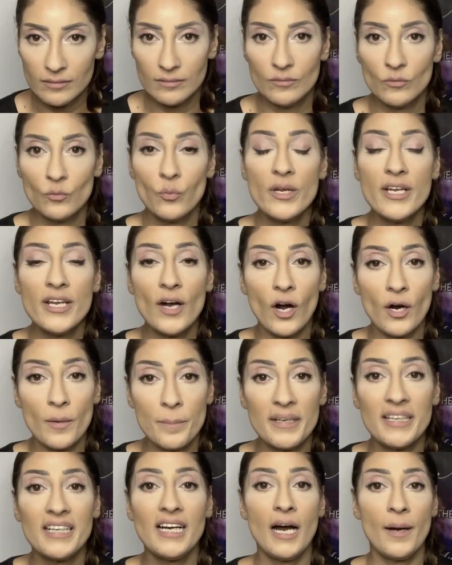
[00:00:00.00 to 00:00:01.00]
we are
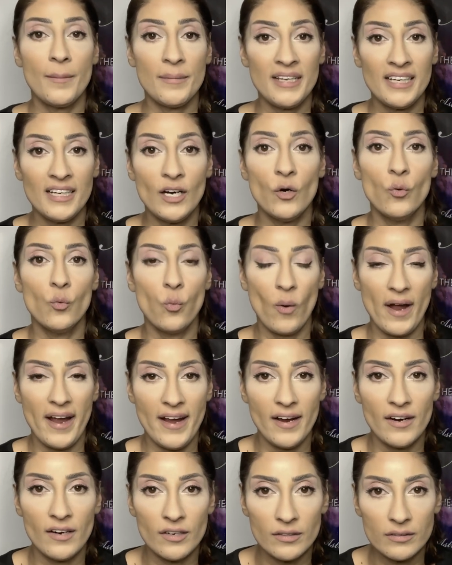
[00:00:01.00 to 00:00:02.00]
becoming
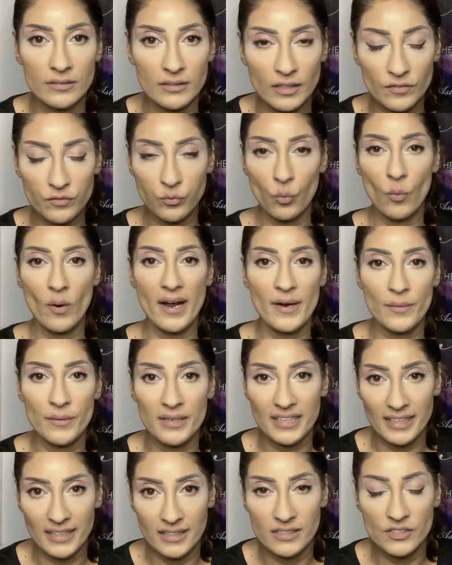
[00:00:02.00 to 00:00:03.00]
aware of where
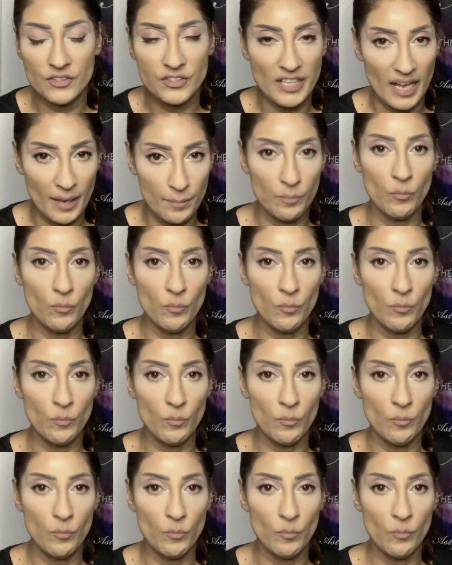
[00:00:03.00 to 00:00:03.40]
it is that